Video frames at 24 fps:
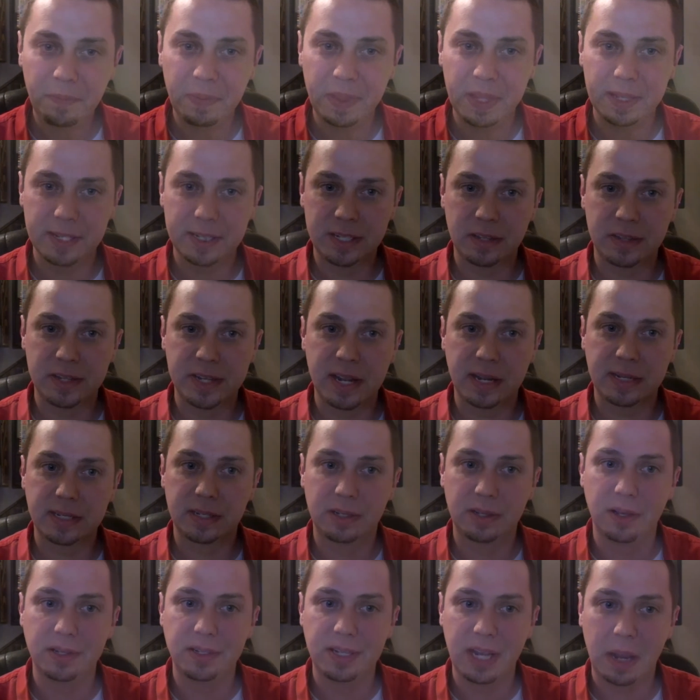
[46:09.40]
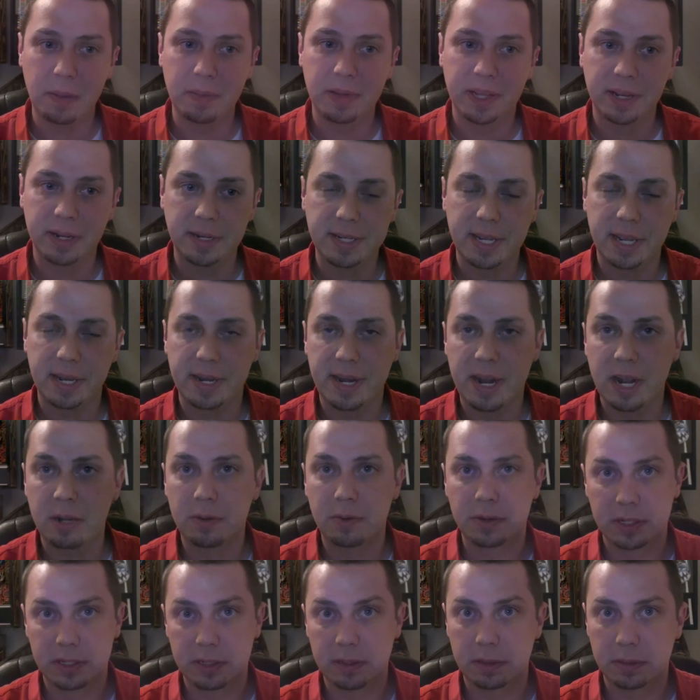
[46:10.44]
so the next good time to get it taken out
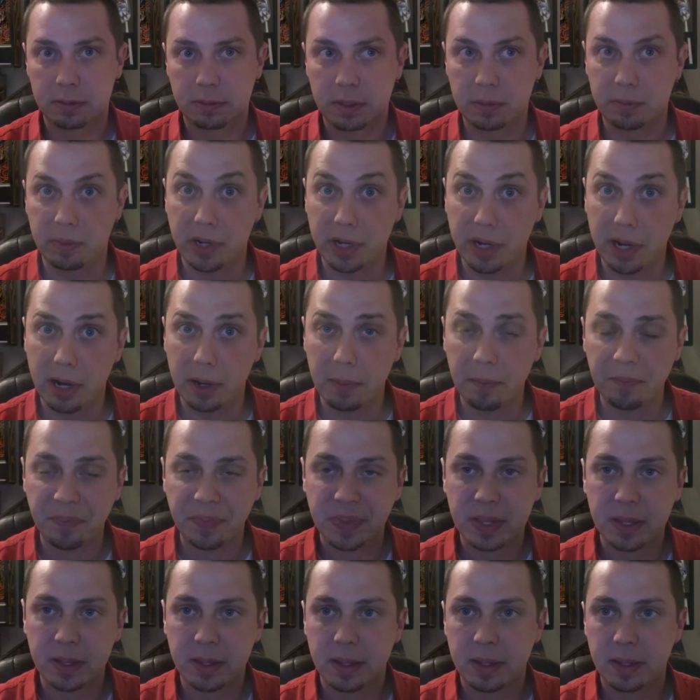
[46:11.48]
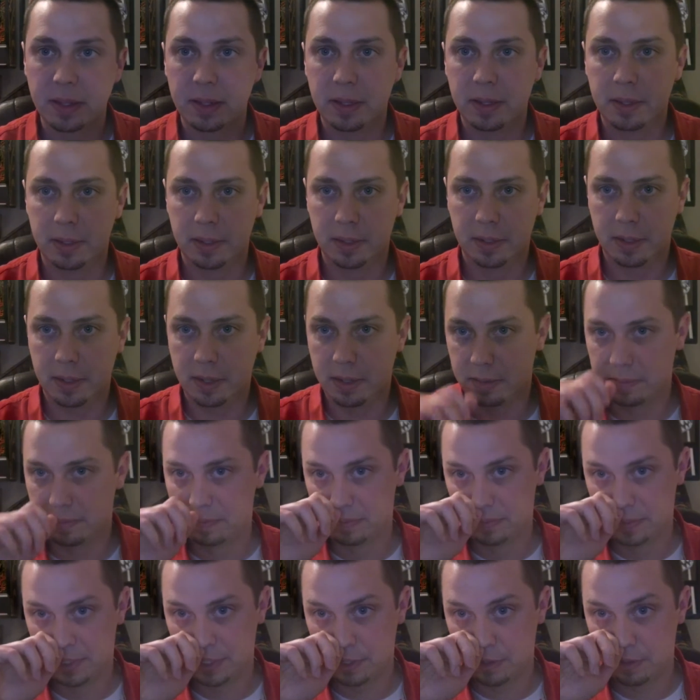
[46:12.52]
was Monday.
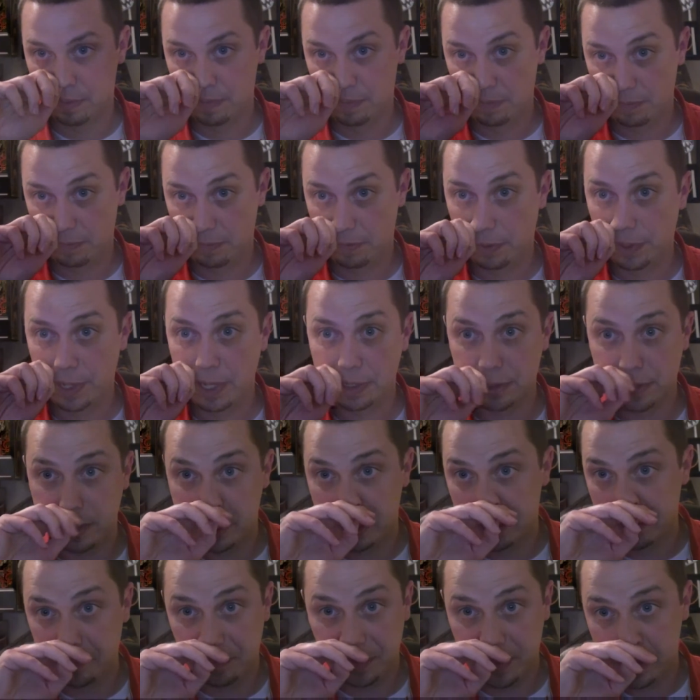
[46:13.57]
So 4 days later,